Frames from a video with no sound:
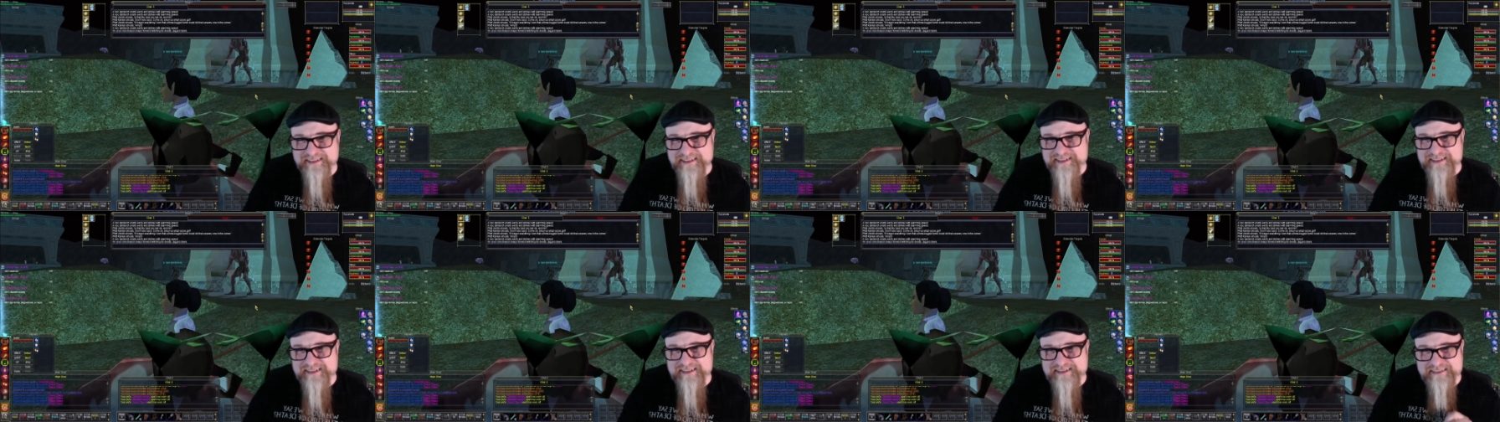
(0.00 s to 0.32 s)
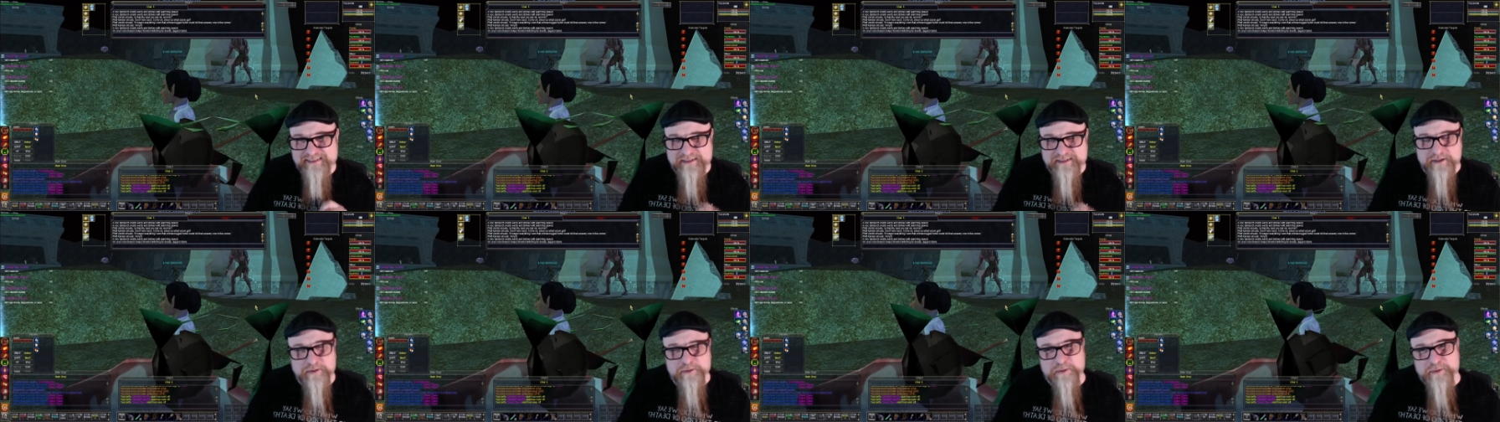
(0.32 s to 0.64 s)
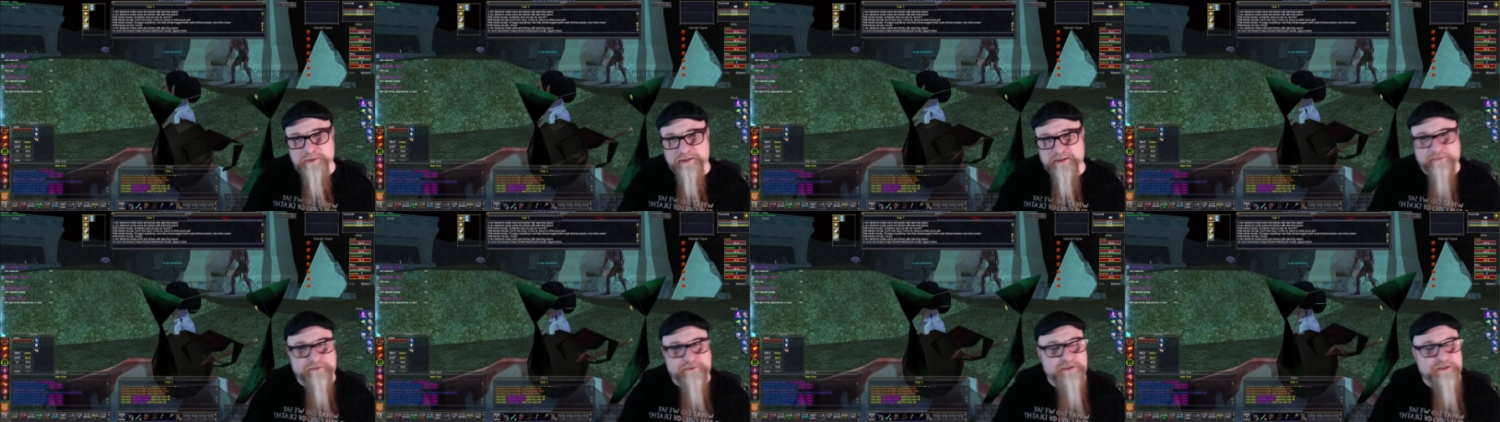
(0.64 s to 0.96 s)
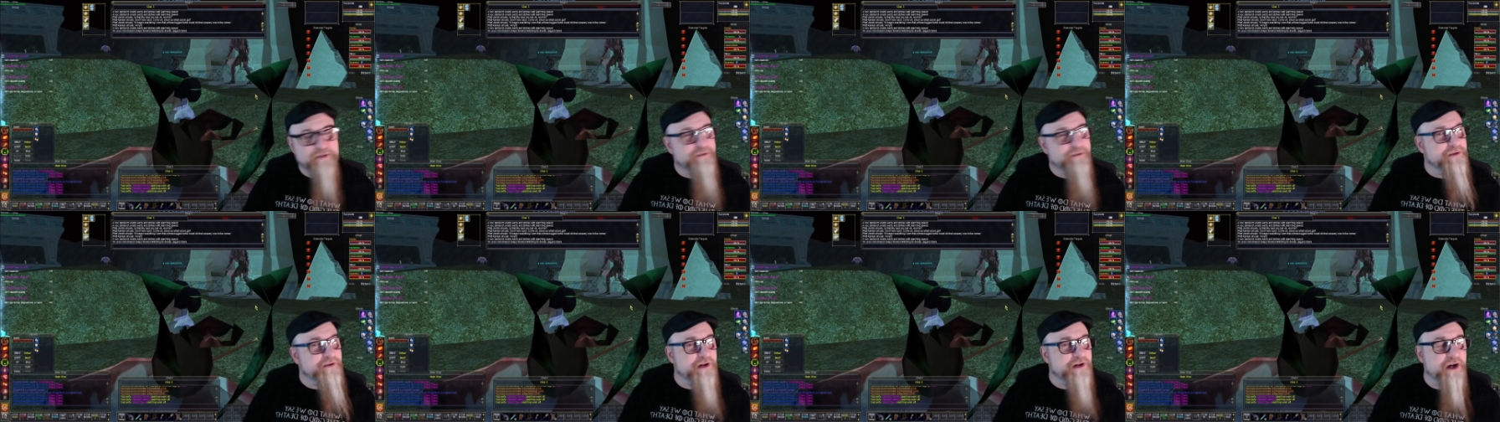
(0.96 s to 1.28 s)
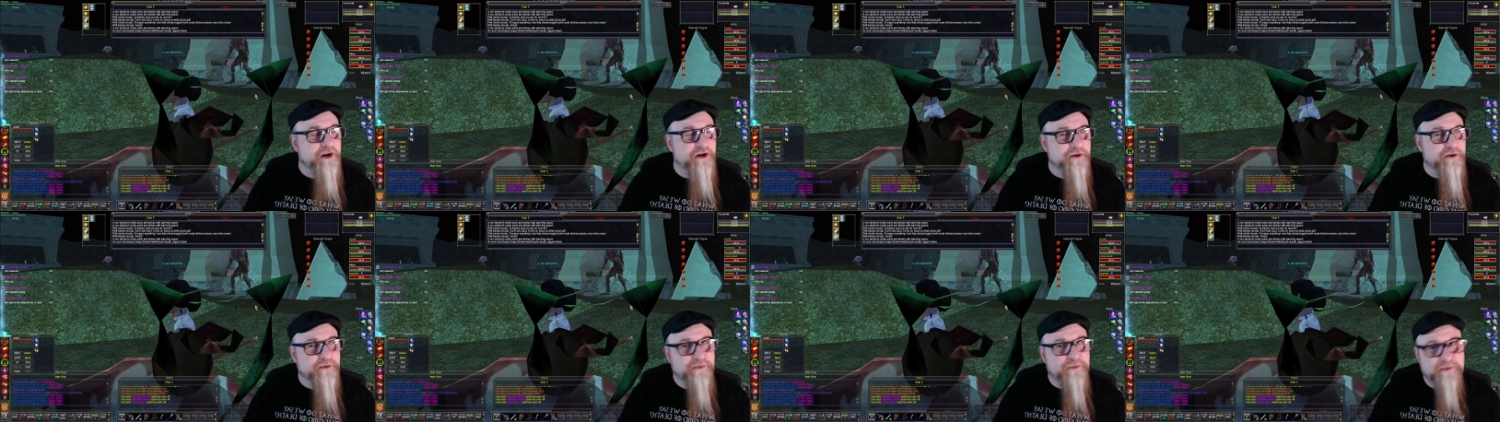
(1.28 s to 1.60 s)
so if you
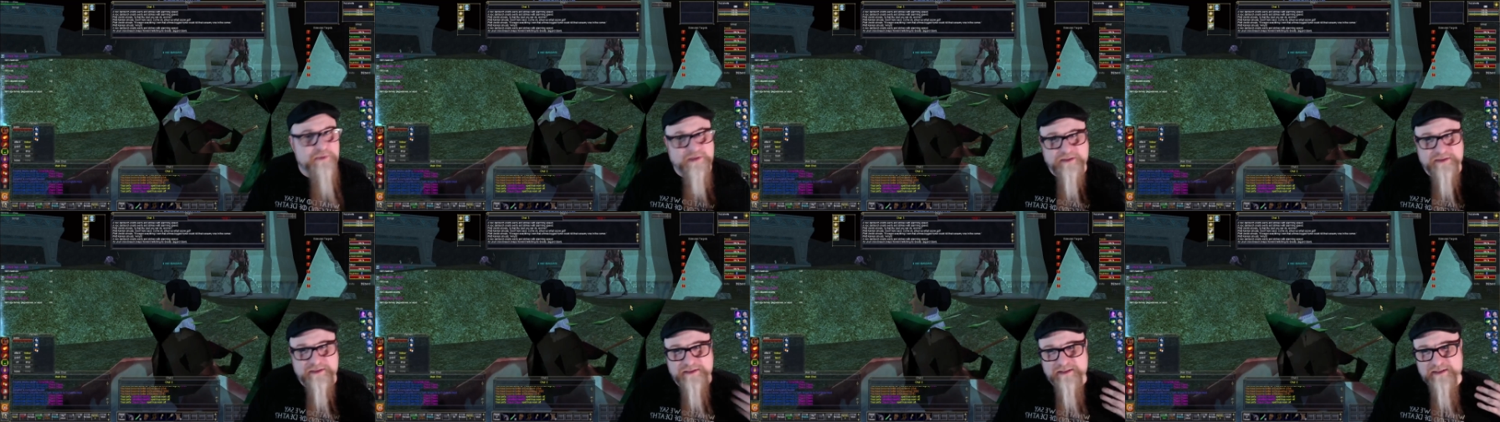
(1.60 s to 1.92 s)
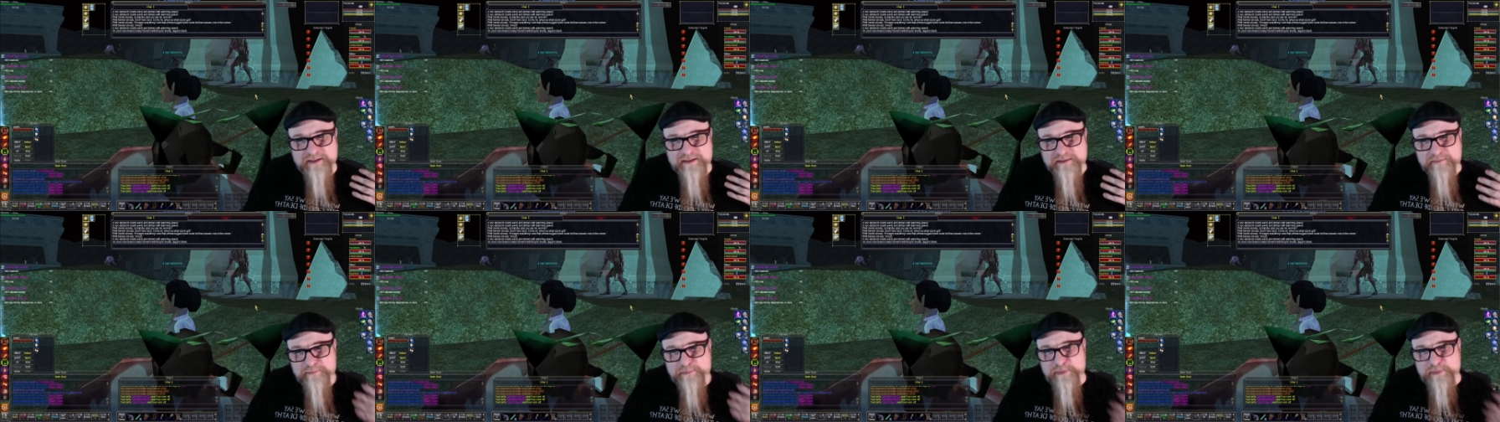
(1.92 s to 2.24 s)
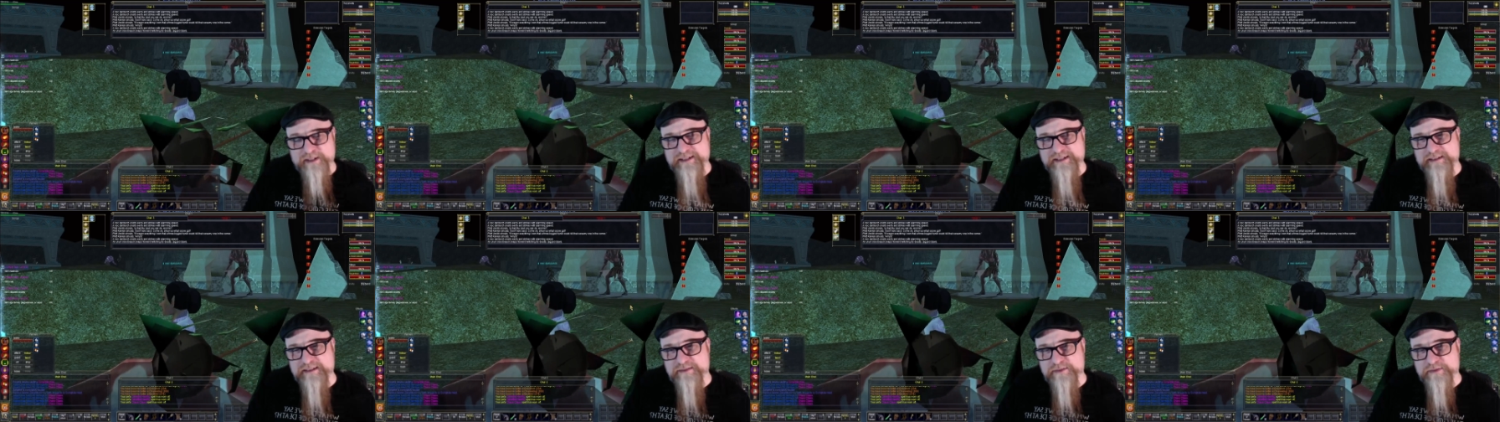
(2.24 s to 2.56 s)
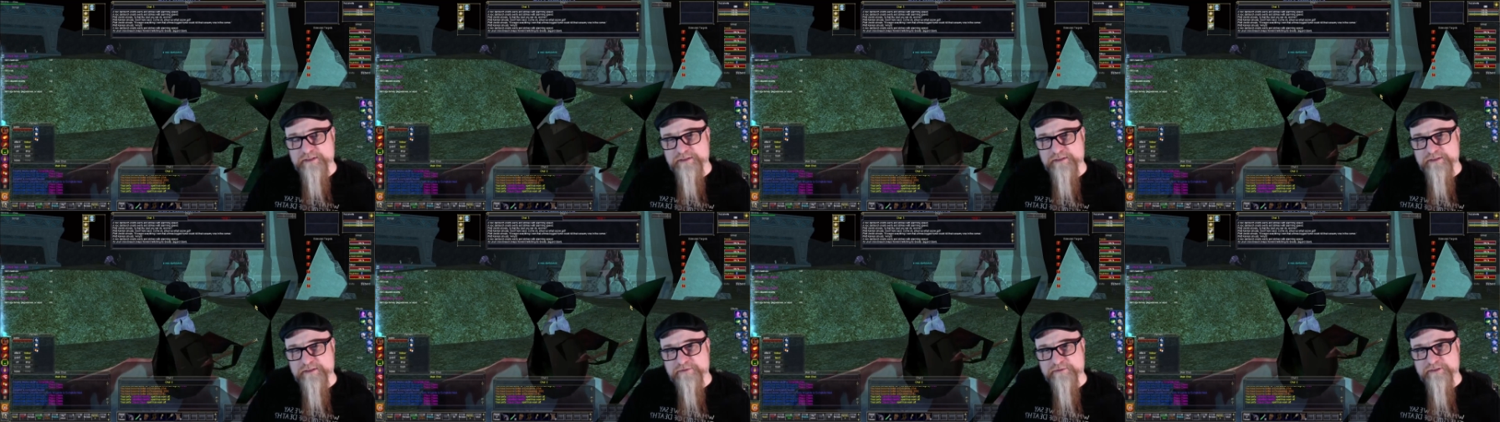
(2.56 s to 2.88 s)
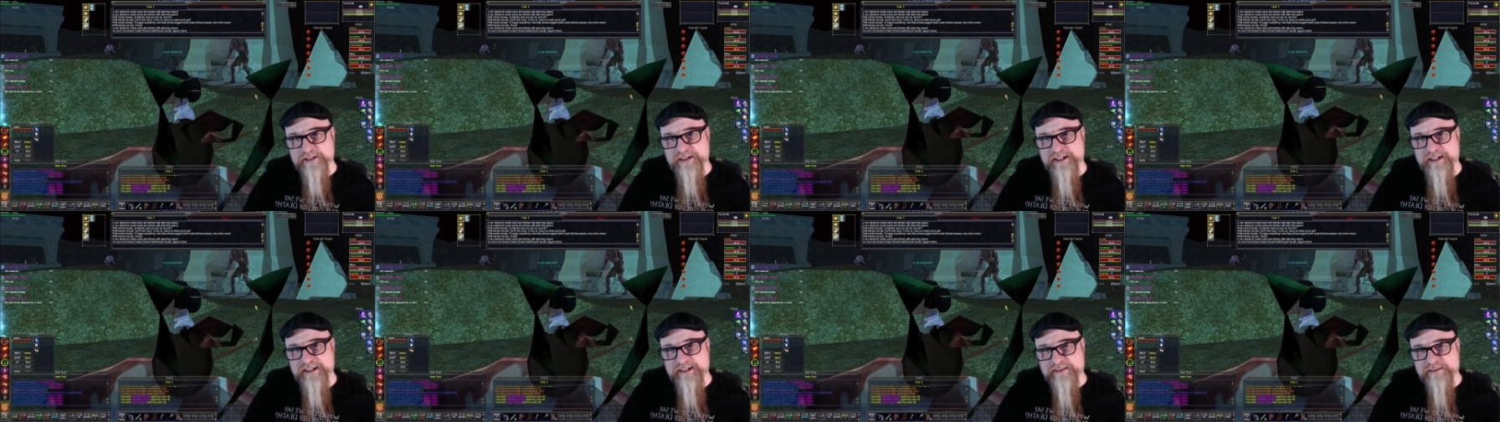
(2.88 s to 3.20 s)
know, please feel
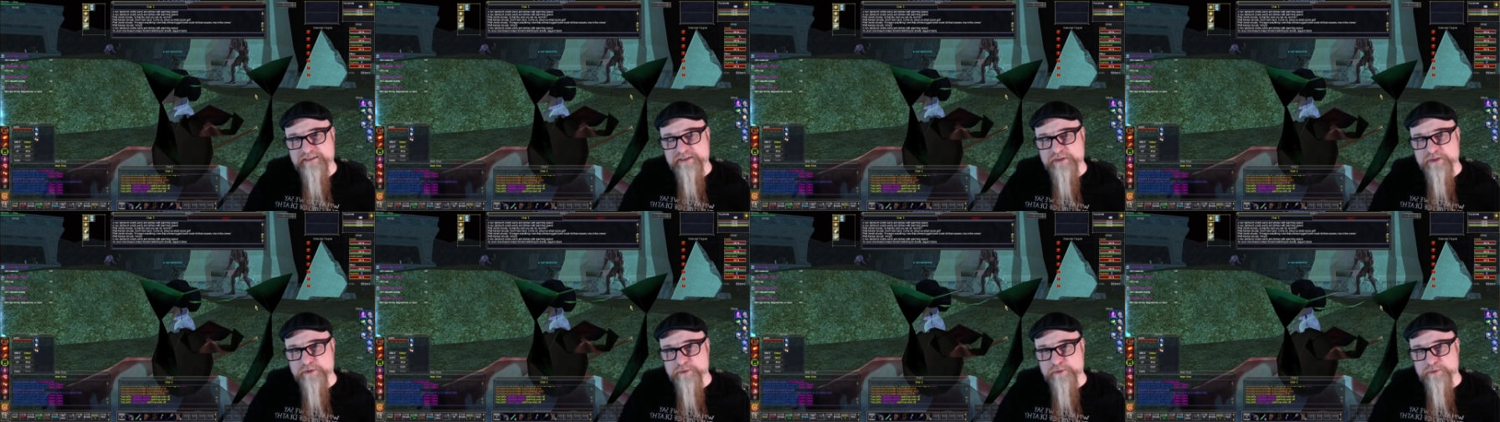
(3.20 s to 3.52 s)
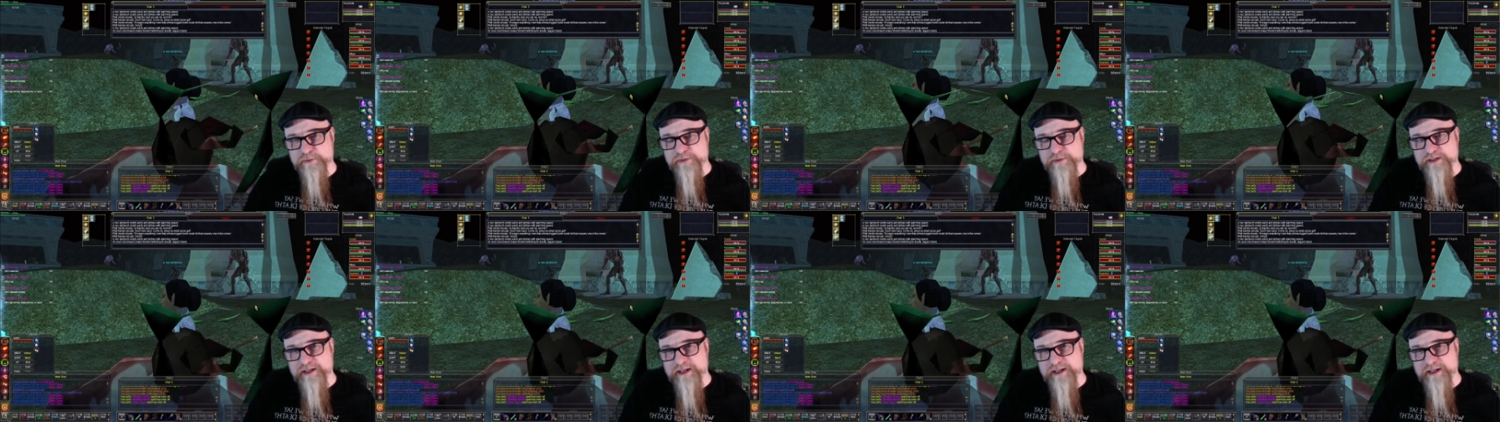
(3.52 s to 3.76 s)
free to